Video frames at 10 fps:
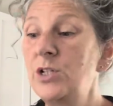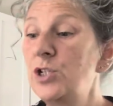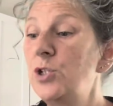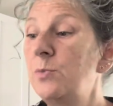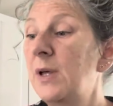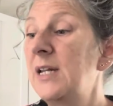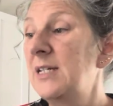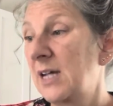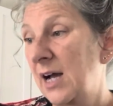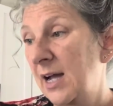too many
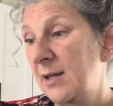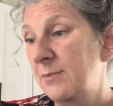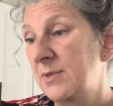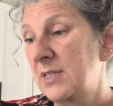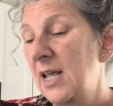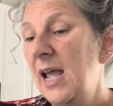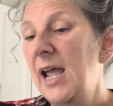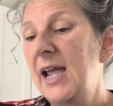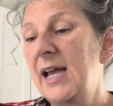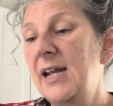times,
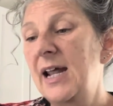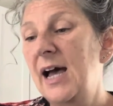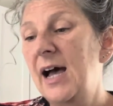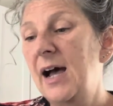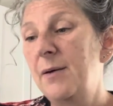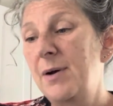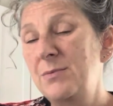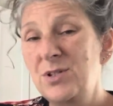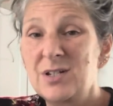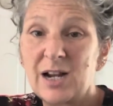and I'm
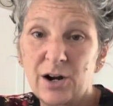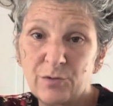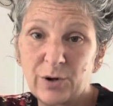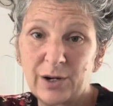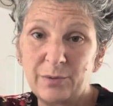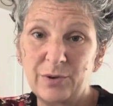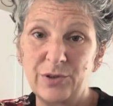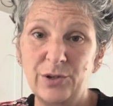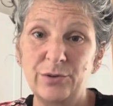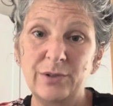just tired of working with
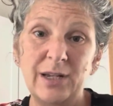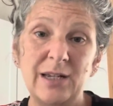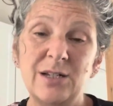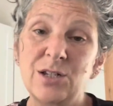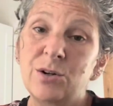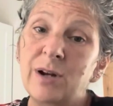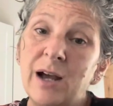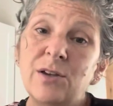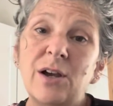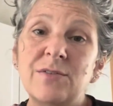you. And so now
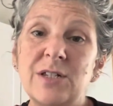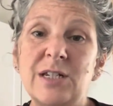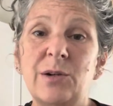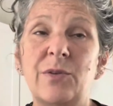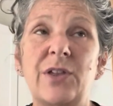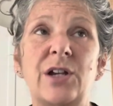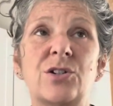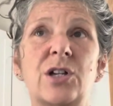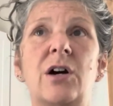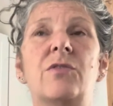you have to deal with it
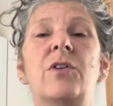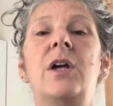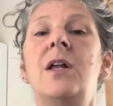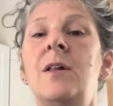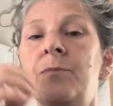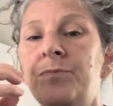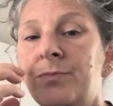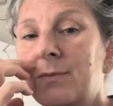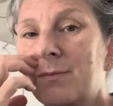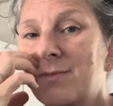yourself.
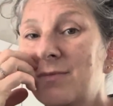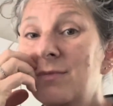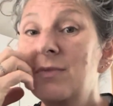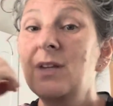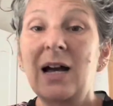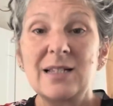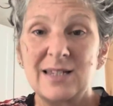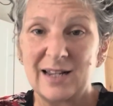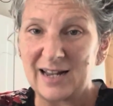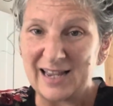God's
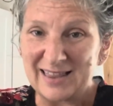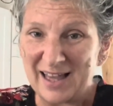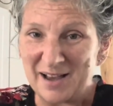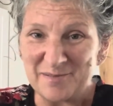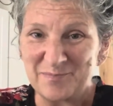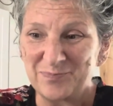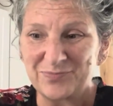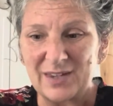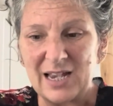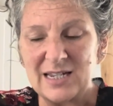not like that.
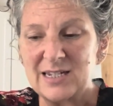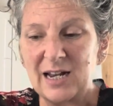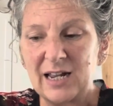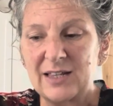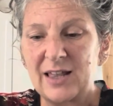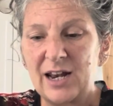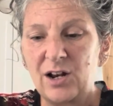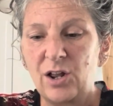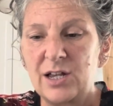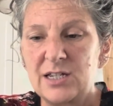He's not like that at
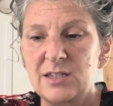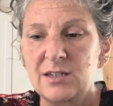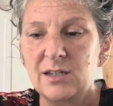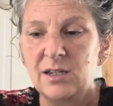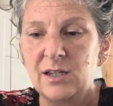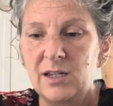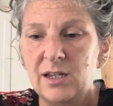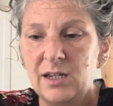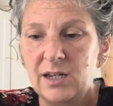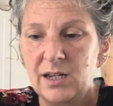all.
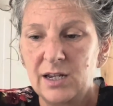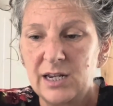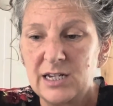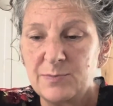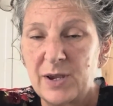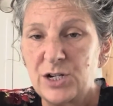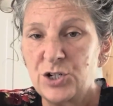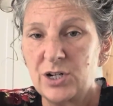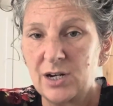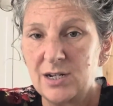He's
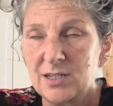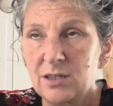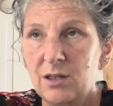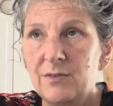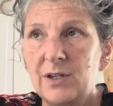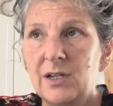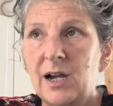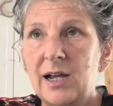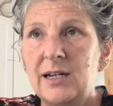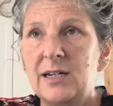patient, and he's loving,
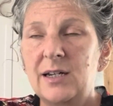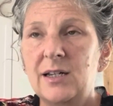kind,